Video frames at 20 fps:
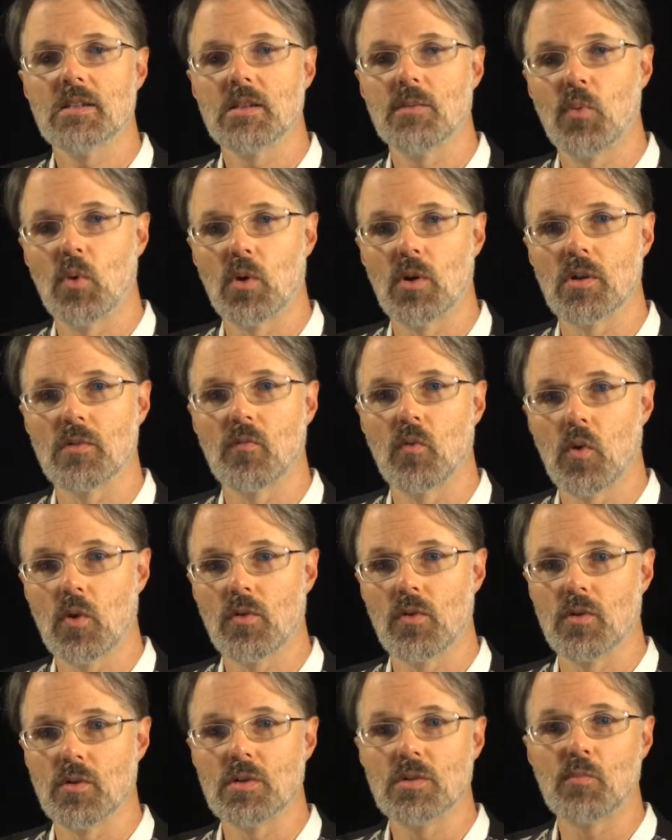support for
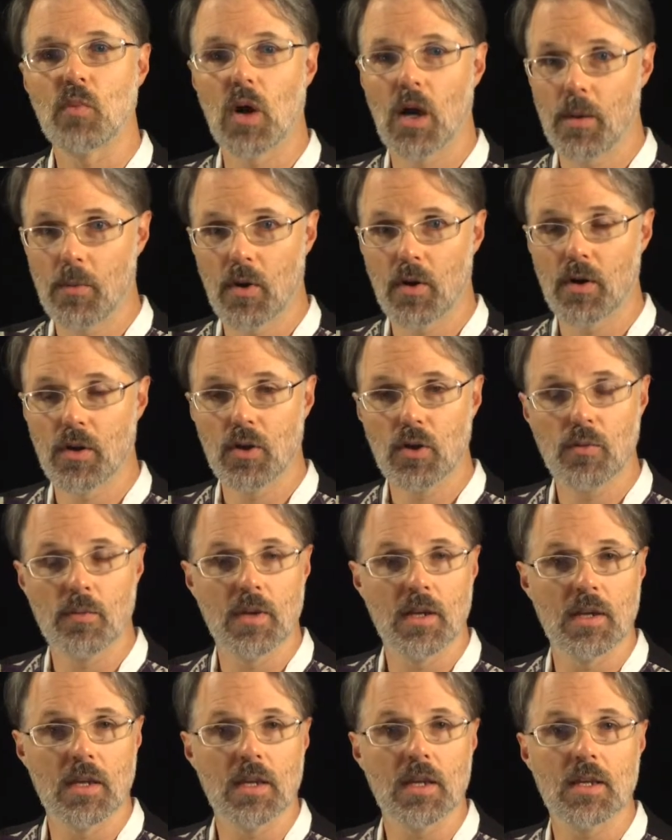those primary
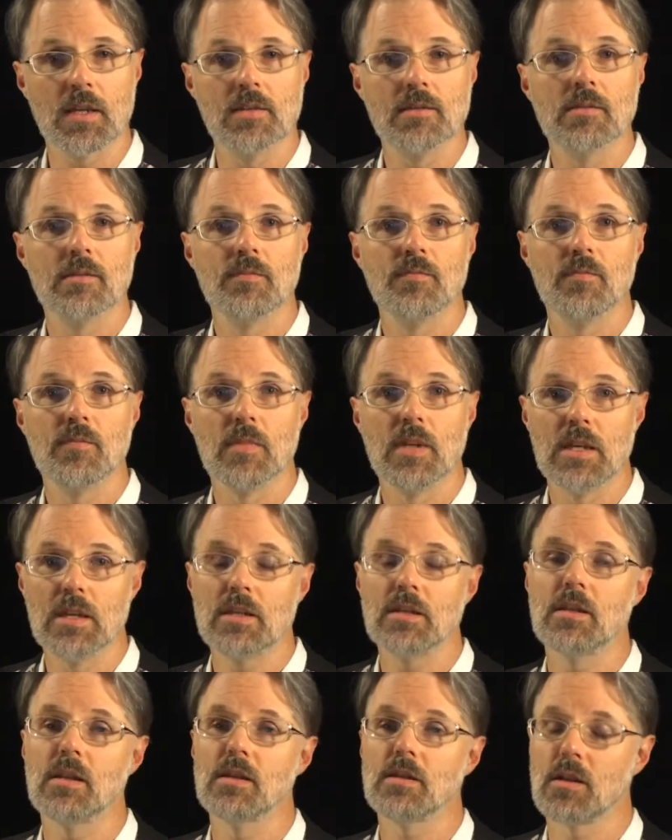human needs
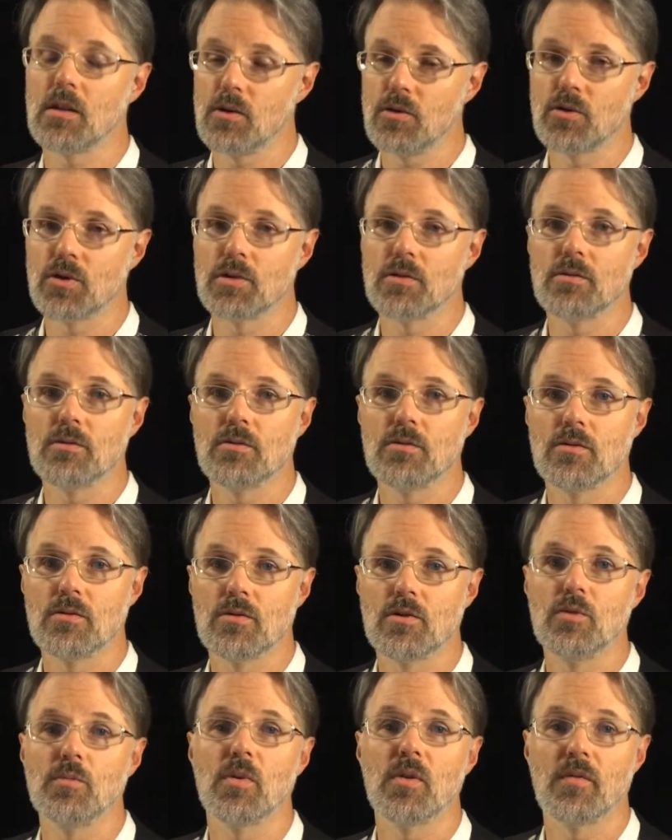is the solution
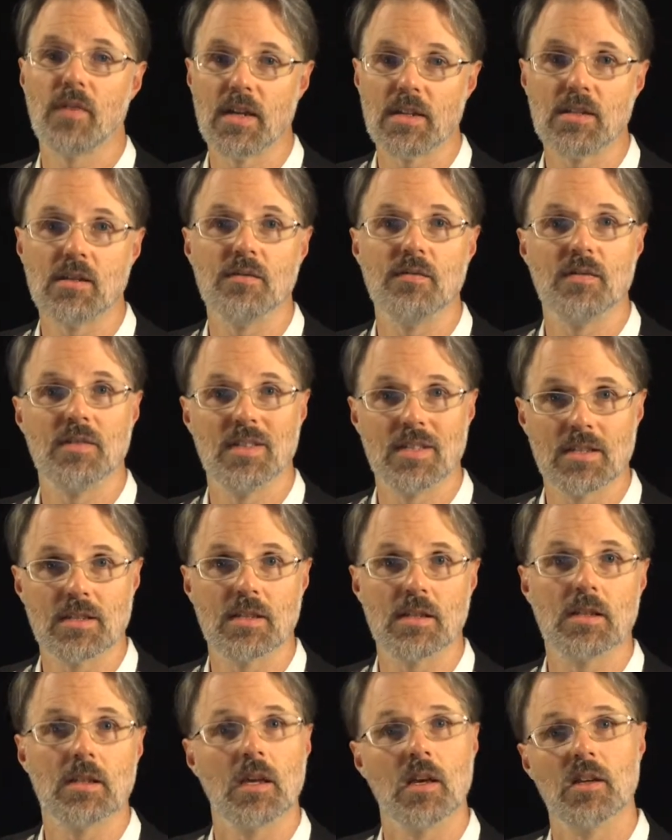to pervasive
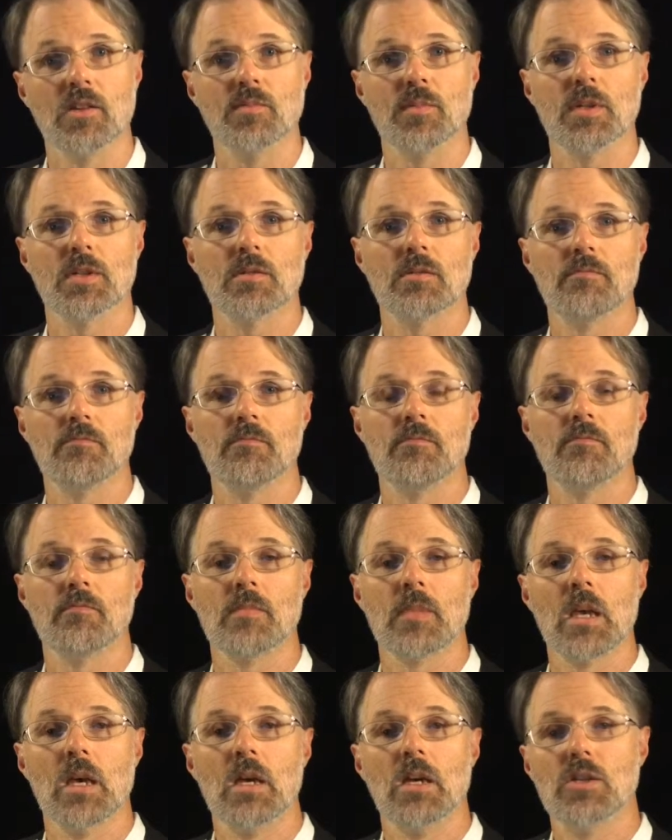disengagement.
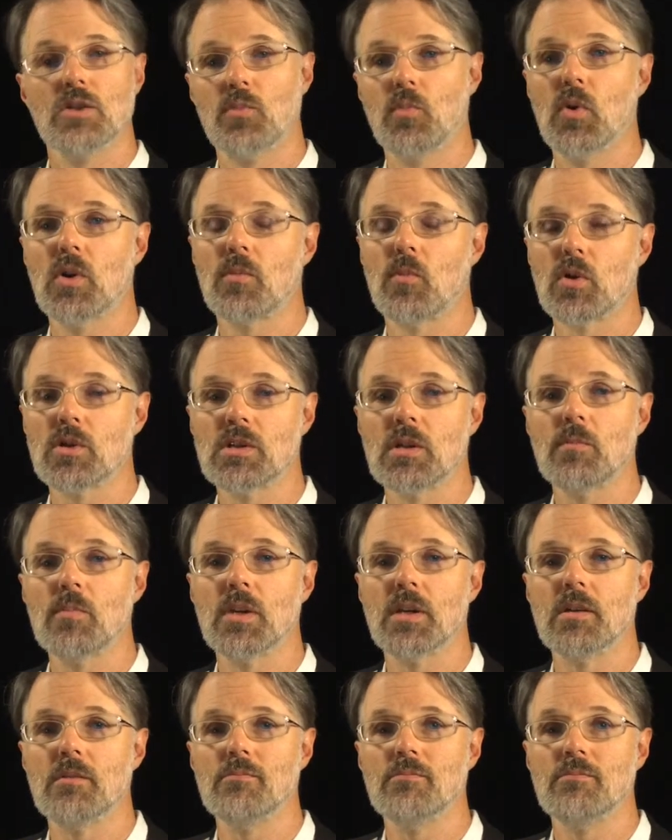To put it more
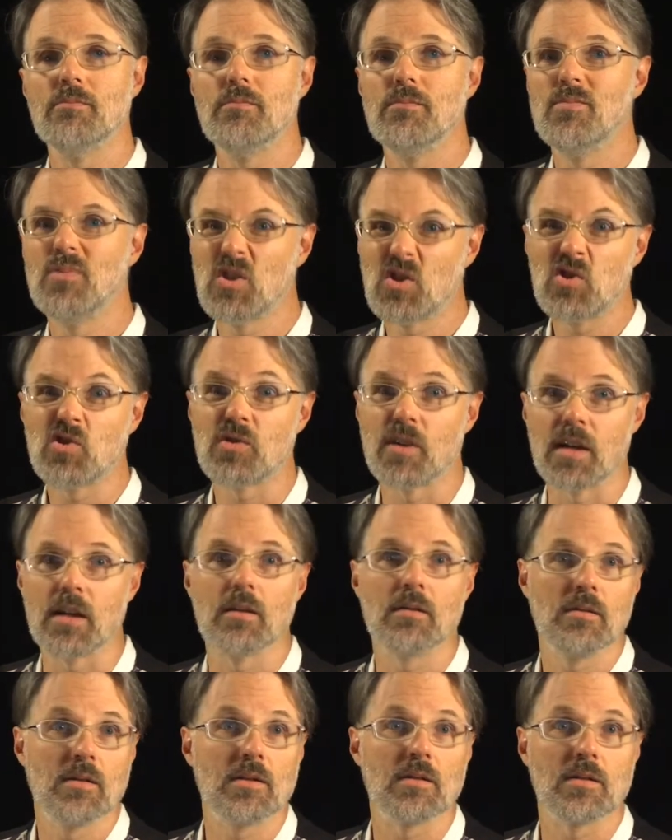simply, nurturing
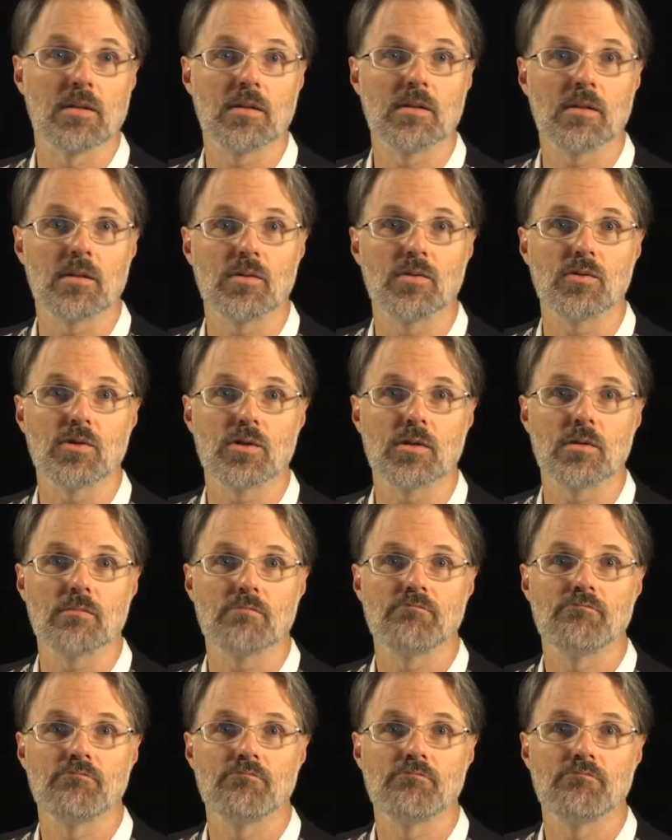is the solution.